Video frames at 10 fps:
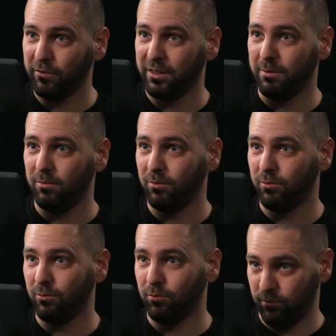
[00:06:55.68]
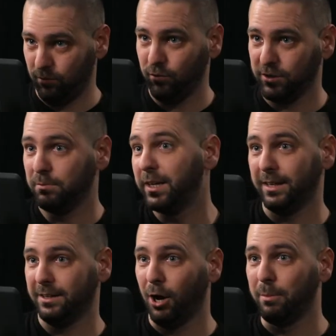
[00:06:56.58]
one of them was me
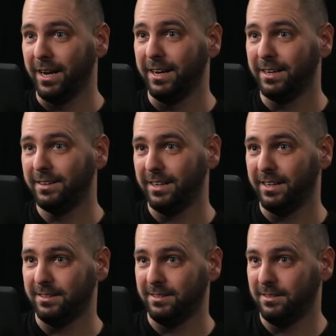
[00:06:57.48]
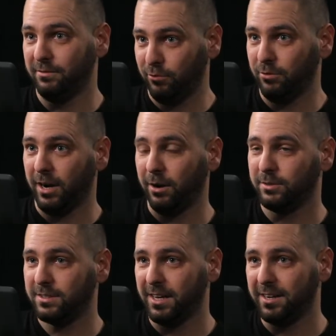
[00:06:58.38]
nominated as for
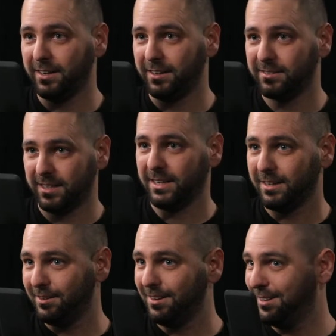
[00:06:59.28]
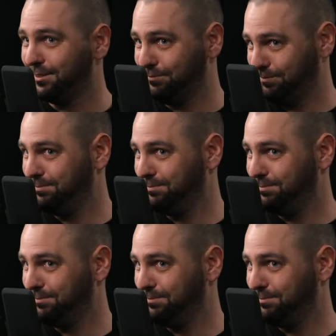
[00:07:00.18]
outstanding single uh,